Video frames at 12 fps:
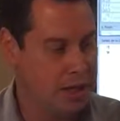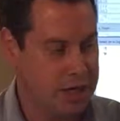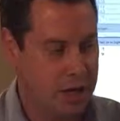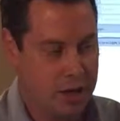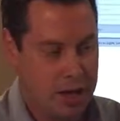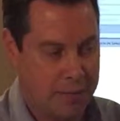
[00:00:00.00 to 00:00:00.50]

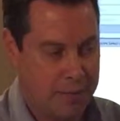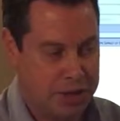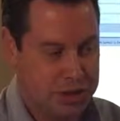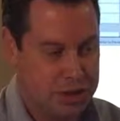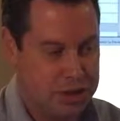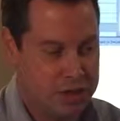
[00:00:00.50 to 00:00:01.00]
Now I
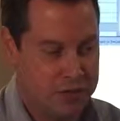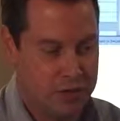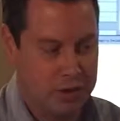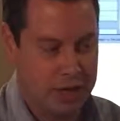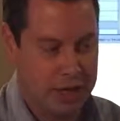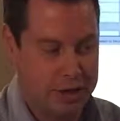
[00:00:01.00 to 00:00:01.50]
mentioned
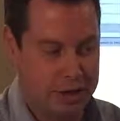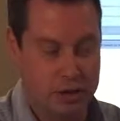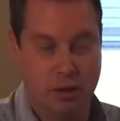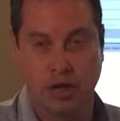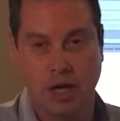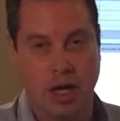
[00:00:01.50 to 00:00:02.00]
different
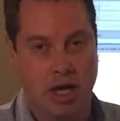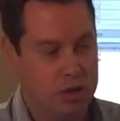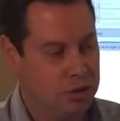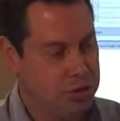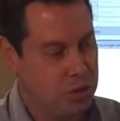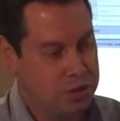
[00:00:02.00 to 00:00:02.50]
lighting.
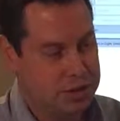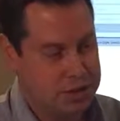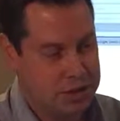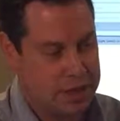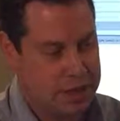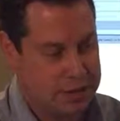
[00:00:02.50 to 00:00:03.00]
You'll notice
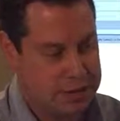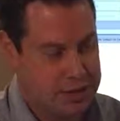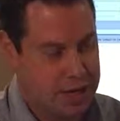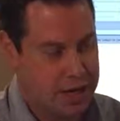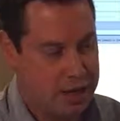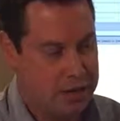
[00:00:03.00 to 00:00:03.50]

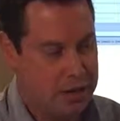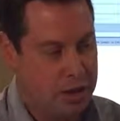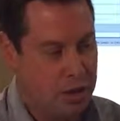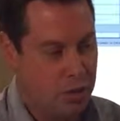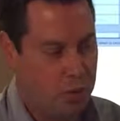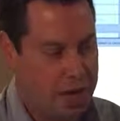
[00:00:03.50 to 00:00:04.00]
that
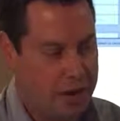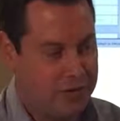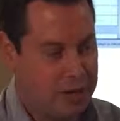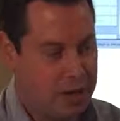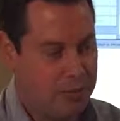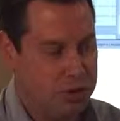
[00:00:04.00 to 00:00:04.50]
we have
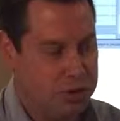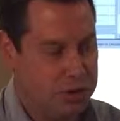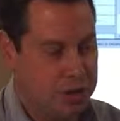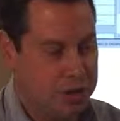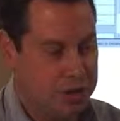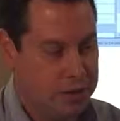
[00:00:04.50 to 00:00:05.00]
an
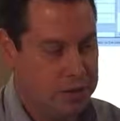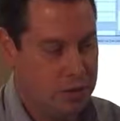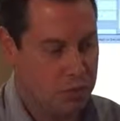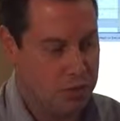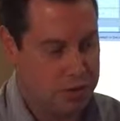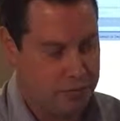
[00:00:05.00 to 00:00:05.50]
imager here
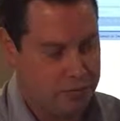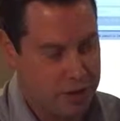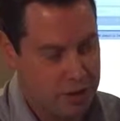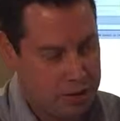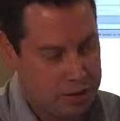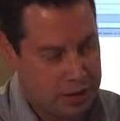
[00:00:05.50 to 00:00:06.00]
with a
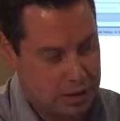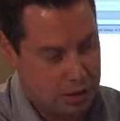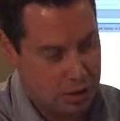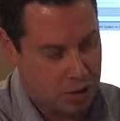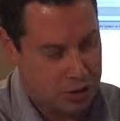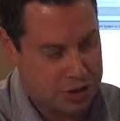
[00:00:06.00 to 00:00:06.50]
very
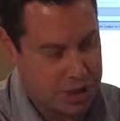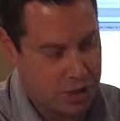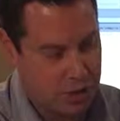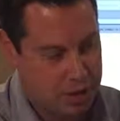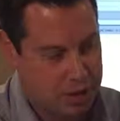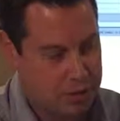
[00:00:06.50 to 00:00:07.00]
large
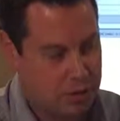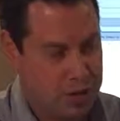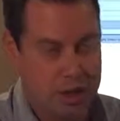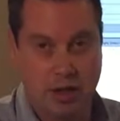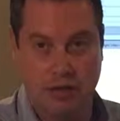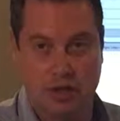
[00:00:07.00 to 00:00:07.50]
area.
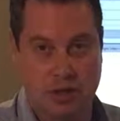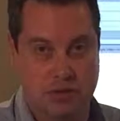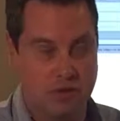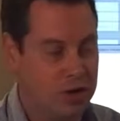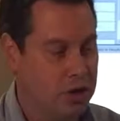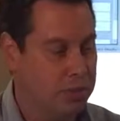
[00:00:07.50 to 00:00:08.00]
It gives us
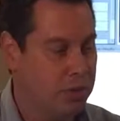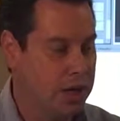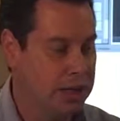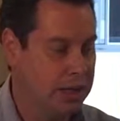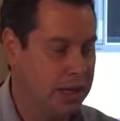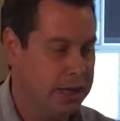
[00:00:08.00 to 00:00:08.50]
very
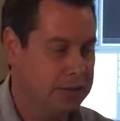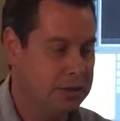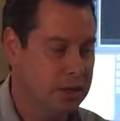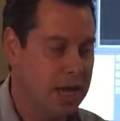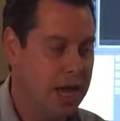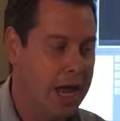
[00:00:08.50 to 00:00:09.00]
bright light
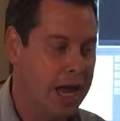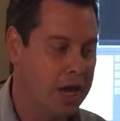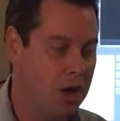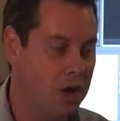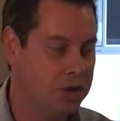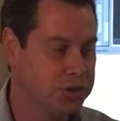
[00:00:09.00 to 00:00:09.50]
and
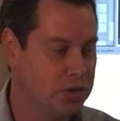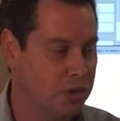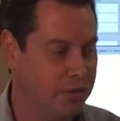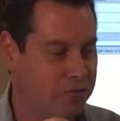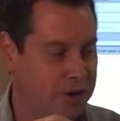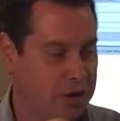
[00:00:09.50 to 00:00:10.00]
also
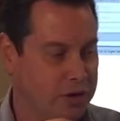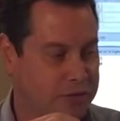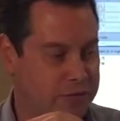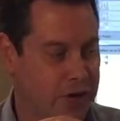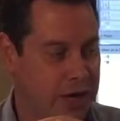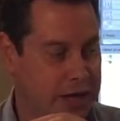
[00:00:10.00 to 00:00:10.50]
a very
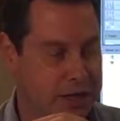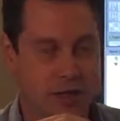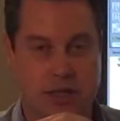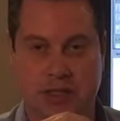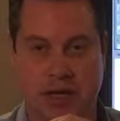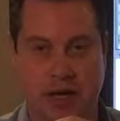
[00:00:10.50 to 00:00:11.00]
fine
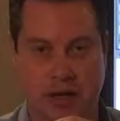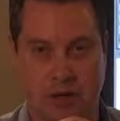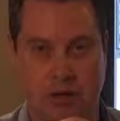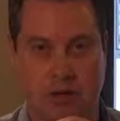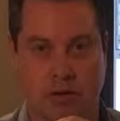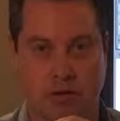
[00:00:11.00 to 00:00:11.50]

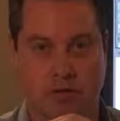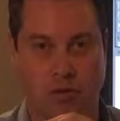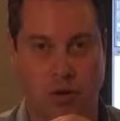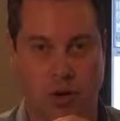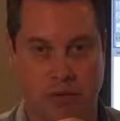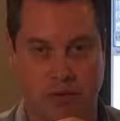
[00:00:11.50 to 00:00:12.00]
setting
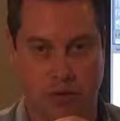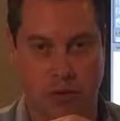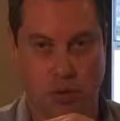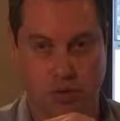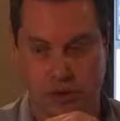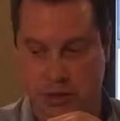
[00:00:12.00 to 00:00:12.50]
for
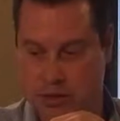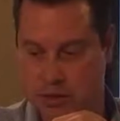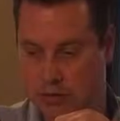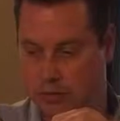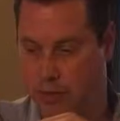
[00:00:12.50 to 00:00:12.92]
focus.